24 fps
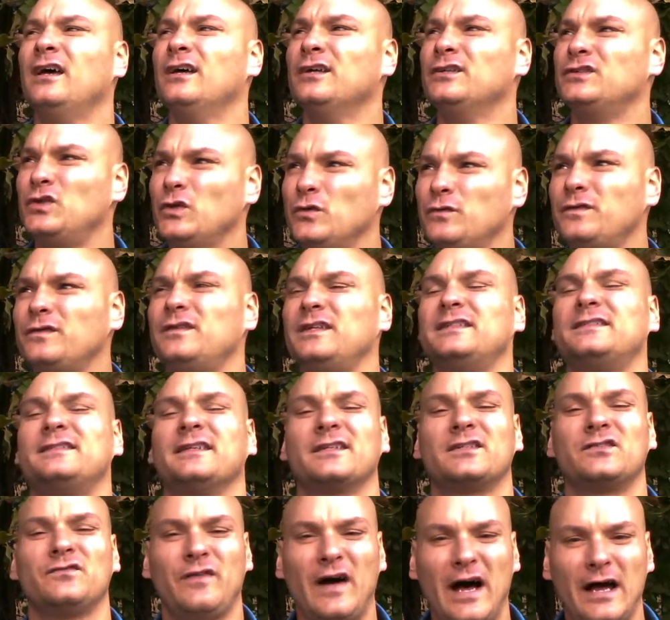
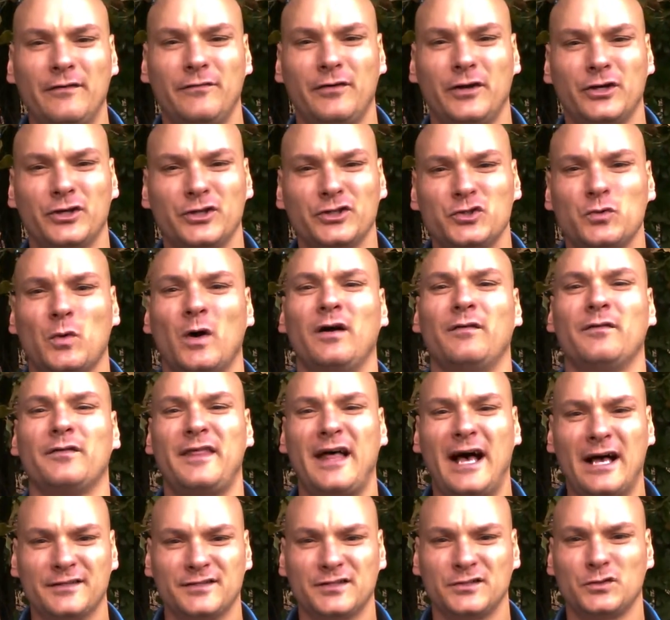256, 512,
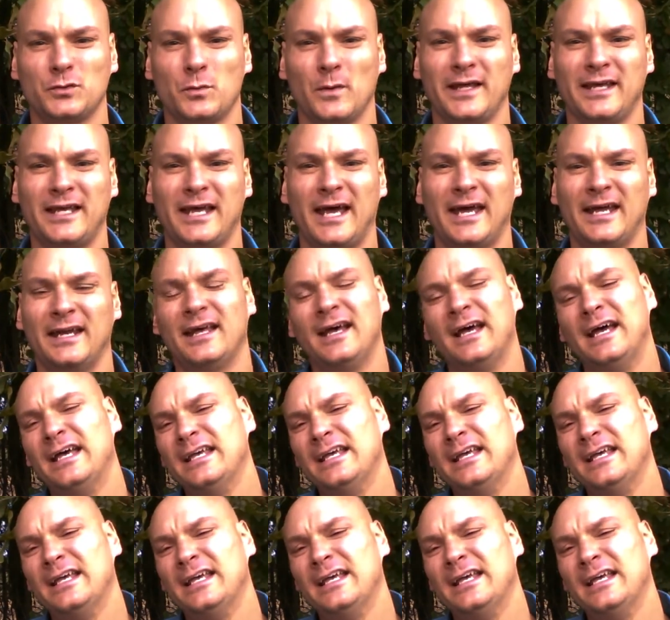1028.